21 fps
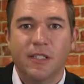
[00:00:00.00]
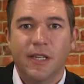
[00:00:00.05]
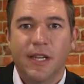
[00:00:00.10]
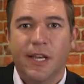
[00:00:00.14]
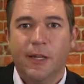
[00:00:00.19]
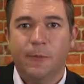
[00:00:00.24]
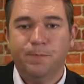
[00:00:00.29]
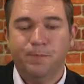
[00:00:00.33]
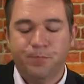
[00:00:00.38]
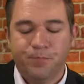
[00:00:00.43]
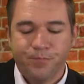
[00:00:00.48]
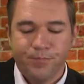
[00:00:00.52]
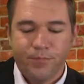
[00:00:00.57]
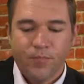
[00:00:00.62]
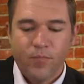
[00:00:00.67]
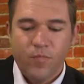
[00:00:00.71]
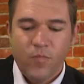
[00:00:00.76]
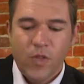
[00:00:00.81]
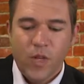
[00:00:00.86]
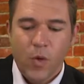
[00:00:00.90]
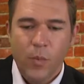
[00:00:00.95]
Now,
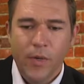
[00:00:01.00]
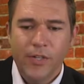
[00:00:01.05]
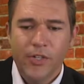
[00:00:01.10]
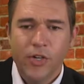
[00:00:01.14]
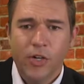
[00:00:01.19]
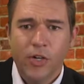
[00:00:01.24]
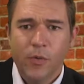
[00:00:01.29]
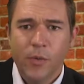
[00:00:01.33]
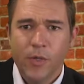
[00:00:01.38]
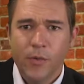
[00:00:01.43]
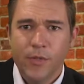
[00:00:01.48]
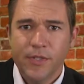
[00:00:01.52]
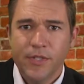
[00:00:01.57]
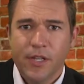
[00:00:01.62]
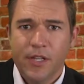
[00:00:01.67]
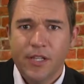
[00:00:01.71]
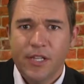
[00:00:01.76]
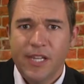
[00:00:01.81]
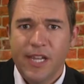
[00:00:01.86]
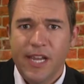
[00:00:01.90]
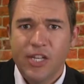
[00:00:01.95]
when Darwin was
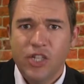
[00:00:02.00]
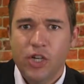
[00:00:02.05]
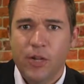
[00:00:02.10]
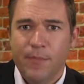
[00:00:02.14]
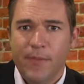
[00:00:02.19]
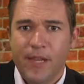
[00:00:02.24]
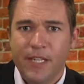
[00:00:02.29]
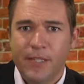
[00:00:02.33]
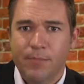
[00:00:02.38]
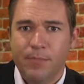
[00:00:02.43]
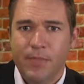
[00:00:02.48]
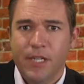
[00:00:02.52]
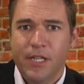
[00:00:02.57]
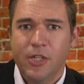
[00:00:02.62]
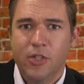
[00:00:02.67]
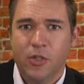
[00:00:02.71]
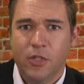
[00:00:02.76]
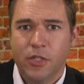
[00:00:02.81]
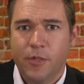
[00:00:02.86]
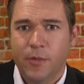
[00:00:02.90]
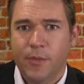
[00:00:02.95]
on the HMS
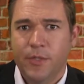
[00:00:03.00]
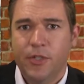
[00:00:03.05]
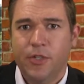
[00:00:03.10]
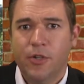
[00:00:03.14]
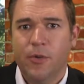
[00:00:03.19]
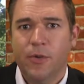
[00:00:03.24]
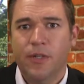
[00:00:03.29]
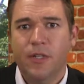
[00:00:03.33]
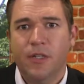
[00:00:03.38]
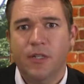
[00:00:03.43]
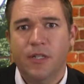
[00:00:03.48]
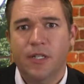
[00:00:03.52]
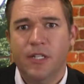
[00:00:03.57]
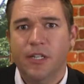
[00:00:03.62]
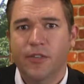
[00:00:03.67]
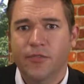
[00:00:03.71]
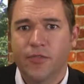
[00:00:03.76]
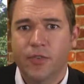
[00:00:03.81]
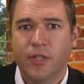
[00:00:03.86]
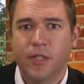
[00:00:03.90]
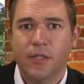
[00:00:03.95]
Beagle and he was going to the
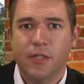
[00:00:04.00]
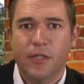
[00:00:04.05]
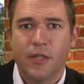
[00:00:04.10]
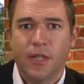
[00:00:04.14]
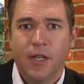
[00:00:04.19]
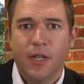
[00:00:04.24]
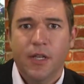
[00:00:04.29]
different